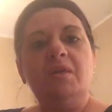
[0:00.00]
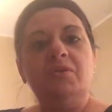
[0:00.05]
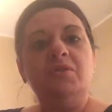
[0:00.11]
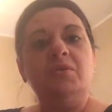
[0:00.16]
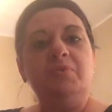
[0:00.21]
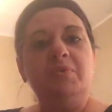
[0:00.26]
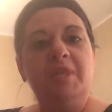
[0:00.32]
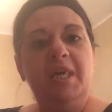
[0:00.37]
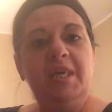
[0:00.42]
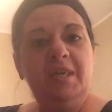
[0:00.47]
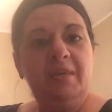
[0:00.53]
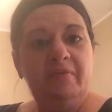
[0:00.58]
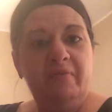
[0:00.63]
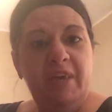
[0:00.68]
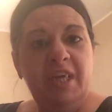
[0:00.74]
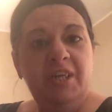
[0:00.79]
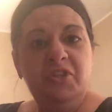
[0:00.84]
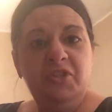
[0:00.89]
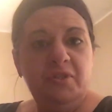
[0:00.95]
So take
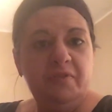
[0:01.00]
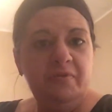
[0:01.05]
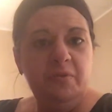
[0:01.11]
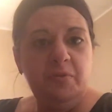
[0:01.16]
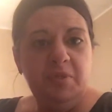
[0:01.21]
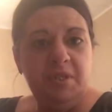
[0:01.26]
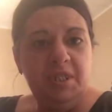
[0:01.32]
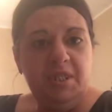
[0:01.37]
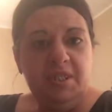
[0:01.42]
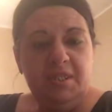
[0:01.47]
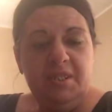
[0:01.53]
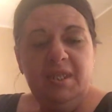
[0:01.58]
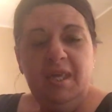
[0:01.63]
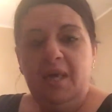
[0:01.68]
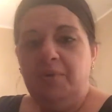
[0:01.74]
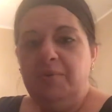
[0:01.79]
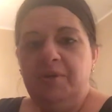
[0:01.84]
advantage of those things now.